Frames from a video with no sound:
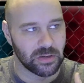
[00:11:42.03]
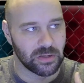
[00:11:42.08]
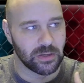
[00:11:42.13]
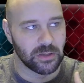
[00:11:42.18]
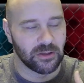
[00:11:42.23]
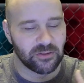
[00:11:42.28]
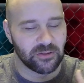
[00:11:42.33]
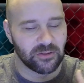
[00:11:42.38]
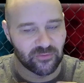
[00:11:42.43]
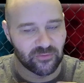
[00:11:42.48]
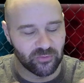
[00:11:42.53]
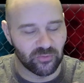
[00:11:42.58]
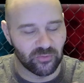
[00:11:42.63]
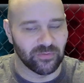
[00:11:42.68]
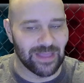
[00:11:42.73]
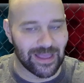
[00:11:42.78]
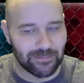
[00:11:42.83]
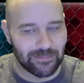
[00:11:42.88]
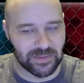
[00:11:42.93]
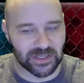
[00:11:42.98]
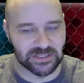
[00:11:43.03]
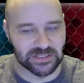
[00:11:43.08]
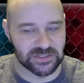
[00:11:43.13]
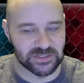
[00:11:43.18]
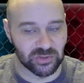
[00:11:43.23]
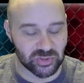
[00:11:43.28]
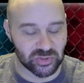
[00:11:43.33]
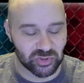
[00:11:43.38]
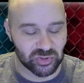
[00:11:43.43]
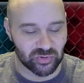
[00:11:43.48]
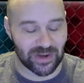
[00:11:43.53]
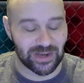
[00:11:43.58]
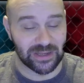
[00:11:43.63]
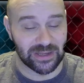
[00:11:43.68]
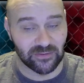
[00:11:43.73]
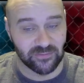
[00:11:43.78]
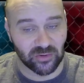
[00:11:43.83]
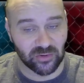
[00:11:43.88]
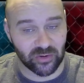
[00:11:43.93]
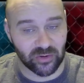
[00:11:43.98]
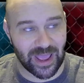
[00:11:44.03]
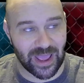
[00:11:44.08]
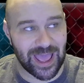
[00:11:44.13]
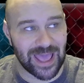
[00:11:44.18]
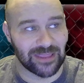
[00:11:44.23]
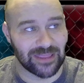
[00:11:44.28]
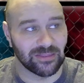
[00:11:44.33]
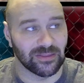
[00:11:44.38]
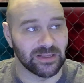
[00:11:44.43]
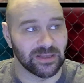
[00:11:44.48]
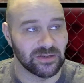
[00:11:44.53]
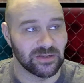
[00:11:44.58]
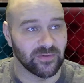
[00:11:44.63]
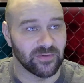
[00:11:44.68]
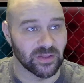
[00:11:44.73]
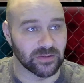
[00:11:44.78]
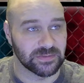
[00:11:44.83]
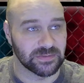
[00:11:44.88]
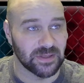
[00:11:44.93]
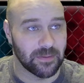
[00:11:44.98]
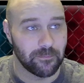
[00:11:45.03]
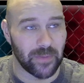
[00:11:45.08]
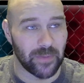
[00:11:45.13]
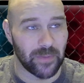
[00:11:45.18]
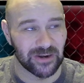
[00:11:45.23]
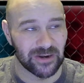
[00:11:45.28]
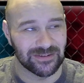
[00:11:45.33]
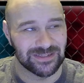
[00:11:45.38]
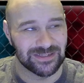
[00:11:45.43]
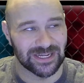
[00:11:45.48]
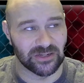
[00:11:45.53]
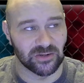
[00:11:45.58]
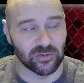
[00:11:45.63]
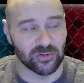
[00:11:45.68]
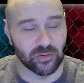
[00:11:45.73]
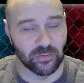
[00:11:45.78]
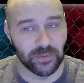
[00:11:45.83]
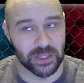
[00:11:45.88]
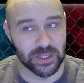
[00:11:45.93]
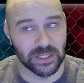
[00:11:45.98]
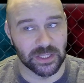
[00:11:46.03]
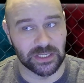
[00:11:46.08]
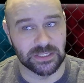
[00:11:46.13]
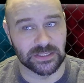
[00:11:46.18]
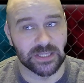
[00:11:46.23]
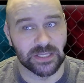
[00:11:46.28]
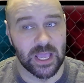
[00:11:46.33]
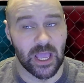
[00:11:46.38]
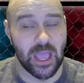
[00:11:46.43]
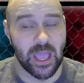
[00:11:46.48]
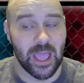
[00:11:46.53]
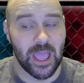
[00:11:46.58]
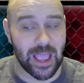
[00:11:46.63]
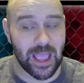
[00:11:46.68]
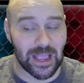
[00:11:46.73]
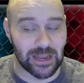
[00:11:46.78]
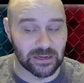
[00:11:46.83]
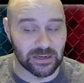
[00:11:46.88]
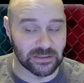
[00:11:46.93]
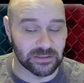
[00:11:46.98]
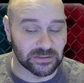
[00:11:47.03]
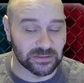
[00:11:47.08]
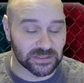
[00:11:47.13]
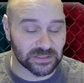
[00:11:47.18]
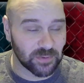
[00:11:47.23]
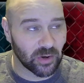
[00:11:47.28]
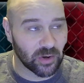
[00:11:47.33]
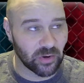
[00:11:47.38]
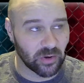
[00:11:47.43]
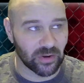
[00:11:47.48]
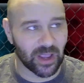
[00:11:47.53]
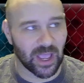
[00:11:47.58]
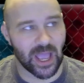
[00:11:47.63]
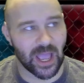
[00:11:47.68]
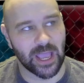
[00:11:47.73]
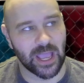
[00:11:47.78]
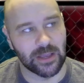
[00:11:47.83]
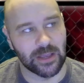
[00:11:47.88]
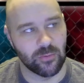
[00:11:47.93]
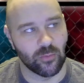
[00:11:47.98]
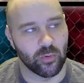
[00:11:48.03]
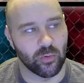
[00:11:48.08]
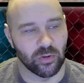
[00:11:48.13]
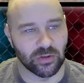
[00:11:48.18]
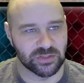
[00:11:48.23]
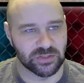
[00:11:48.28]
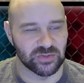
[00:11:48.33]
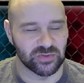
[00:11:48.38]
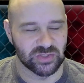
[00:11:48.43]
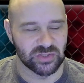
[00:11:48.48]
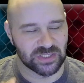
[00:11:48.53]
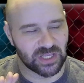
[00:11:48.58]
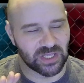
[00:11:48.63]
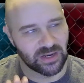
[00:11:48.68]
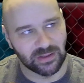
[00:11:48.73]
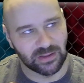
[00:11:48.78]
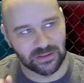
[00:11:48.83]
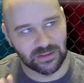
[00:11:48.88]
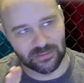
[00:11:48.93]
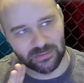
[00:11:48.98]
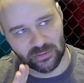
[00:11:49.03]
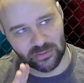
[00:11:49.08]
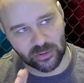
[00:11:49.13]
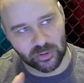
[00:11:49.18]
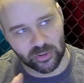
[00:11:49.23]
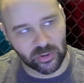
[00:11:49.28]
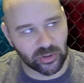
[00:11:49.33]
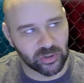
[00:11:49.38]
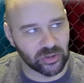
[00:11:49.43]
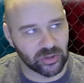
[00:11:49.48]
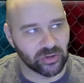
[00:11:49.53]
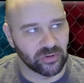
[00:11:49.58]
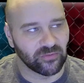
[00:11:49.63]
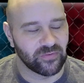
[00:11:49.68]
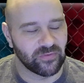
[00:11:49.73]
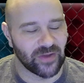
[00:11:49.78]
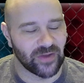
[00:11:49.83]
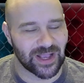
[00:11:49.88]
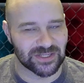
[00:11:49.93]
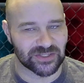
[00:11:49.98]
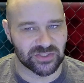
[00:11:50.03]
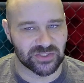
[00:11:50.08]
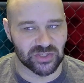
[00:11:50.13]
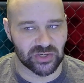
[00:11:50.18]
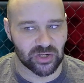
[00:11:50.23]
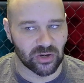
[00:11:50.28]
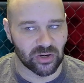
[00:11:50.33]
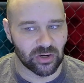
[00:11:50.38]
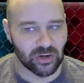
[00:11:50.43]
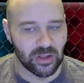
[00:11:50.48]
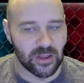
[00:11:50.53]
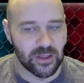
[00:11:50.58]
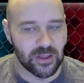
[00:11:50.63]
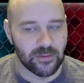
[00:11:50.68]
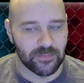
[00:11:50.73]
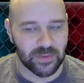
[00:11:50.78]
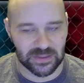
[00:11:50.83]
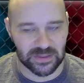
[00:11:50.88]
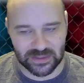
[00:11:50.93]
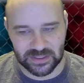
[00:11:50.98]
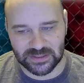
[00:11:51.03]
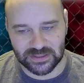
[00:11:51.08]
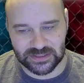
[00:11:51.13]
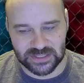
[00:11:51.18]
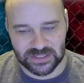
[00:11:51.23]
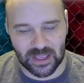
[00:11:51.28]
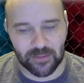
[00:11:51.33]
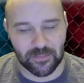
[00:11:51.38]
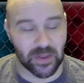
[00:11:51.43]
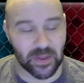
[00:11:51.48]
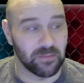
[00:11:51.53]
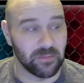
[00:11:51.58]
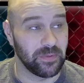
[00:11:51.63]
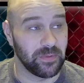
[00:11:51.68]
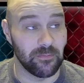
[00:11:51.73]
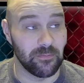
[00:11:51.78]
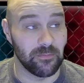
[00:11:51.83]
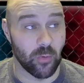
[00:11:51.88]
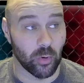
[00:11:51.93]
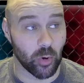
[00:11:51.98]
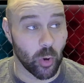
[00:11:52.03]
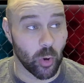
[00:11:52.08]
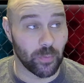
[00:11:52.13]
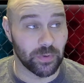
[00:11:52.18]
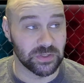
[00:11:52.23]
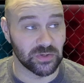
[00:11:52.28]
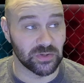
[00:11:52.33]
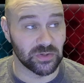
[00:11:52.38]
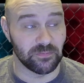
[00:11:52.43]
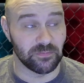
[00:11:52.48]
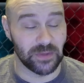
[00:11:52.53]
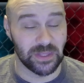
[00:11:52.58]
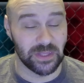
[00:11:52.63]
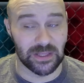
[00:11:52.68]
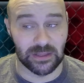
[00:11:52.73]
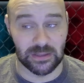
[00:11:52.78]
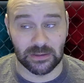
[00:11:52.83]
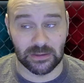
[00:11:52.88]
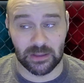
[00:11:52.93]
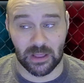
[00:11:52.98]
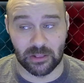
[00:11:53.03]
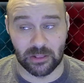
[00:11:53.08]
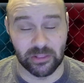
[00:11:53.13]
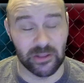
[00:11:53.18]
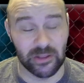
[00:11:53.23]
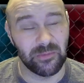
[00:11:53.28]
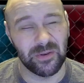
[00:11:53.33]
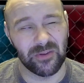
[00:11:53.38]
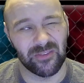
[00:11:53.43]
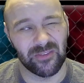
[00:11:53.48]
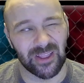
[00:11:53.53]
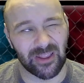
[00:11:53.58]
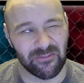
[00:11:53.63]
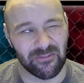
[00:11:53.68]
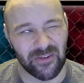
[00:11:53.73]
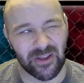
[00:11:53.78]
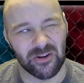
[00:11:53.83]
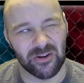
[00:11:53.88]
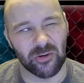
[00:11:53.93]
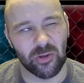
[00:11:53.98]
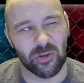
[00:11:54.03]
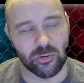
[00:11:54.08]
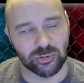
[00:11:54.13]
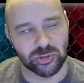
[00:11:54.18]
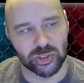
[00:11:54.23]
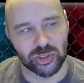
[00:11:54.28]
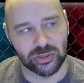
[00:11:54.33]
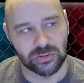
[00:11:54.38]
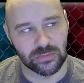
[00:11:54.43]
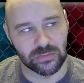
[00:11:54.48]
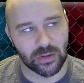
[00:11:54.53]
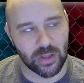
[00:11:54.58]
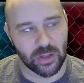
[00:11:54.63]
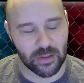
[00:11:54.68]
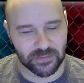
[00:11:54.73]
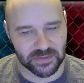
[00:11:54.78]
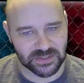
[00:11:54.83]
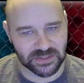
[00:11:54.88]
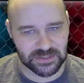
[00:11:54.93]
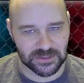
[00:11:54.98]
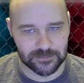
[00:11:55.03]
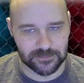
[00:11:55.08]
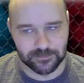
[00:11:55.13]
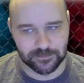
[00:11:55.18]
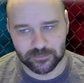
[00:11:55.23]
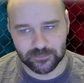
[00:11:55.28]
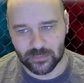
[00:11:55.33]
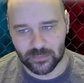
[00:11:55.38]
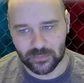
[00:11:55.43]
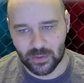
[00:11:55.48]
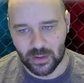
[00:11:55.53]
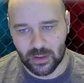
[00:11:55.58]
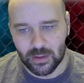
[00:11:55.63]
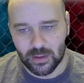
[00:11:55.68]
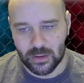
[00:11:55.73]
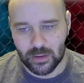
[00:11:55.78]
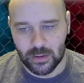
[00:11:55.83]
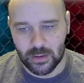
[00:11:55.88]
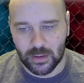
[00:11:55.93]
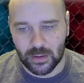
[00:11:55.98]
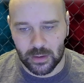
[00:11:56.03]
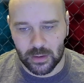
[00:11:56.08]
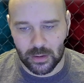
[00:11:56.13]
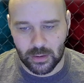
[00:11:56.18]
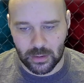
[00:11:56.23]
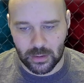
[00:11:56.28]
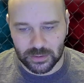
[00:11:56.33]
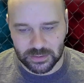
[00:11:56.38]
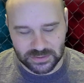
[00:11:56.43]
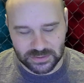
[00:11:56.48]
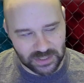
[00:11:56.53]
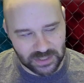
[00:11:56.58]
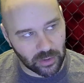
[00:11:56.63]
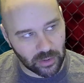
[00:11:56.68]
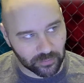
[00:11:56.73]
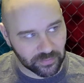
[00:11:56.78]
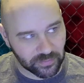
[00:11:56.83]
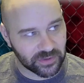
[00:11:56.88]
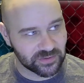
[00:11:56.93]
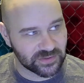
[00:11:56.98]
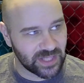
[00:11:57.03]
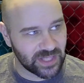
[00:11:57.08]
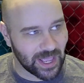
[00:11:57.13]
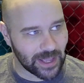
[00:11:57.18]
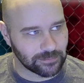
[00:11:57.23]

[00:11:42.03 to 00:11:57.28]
through that, because good training of a good athlete develops better technical abilities, and a smarter guy will also just kind of like learn faster, pick things up, and be more open to it. Be a little bit of like a fighter coach almost. So there's that.